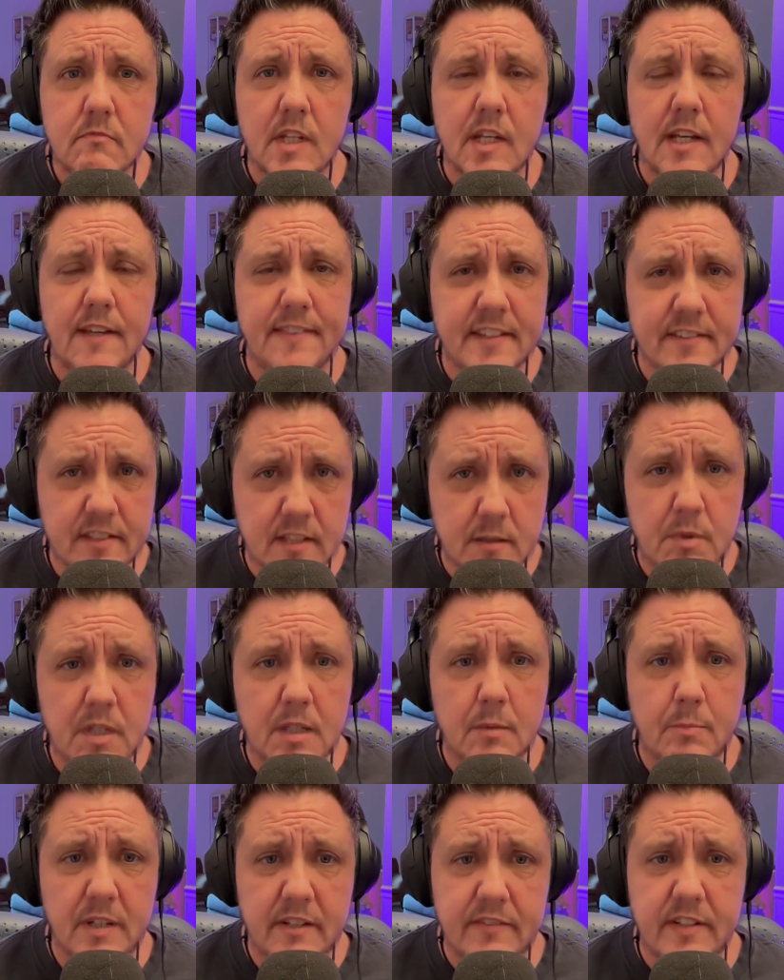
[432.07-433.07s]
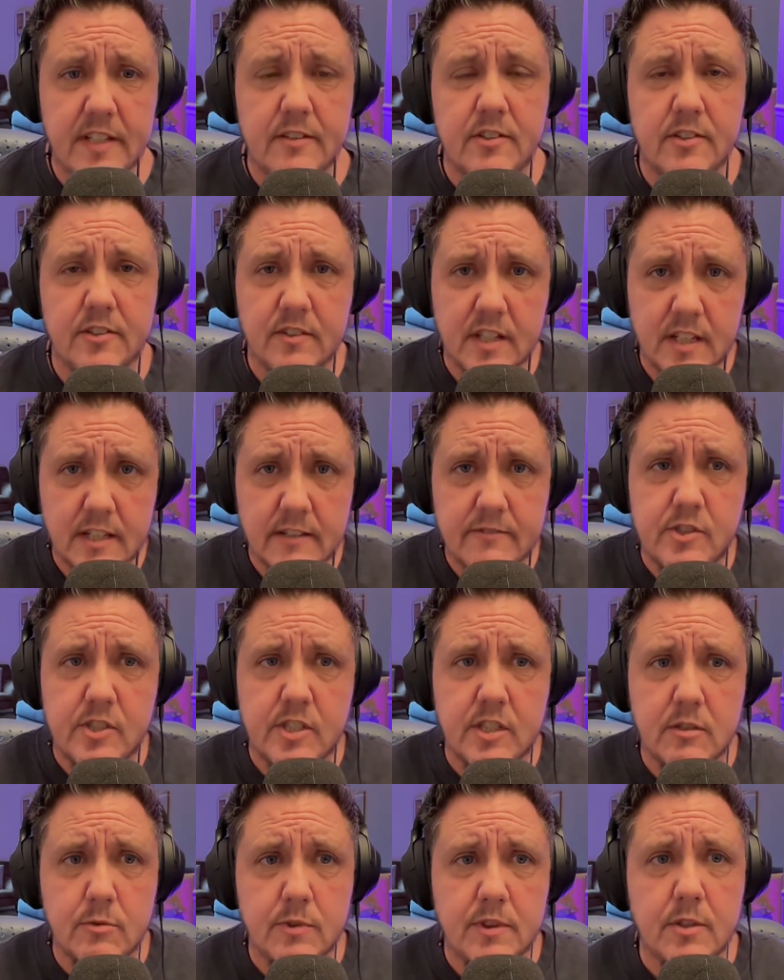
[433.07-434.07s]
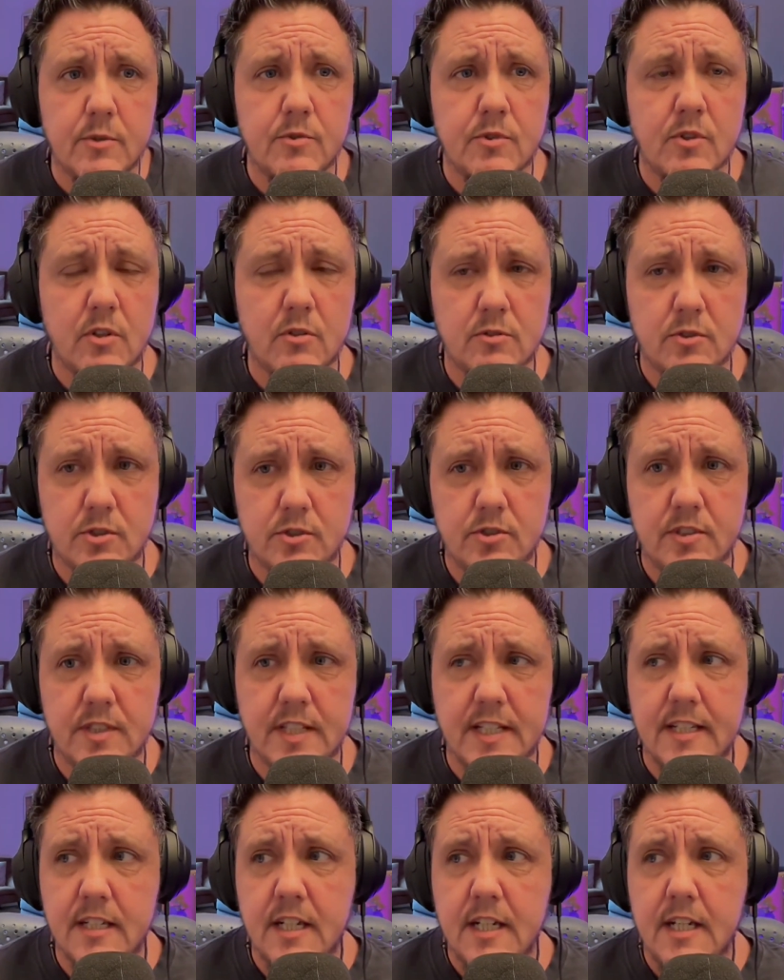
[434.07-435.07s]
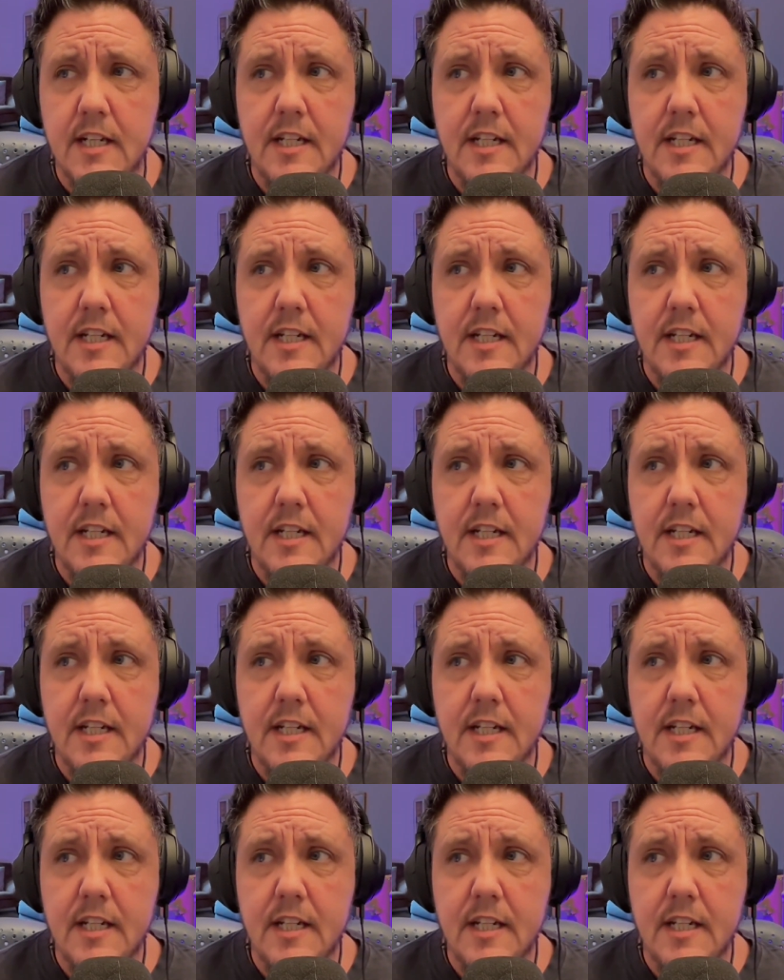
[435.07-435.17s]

And this can be a pivot, just like I've shared with those cultures that,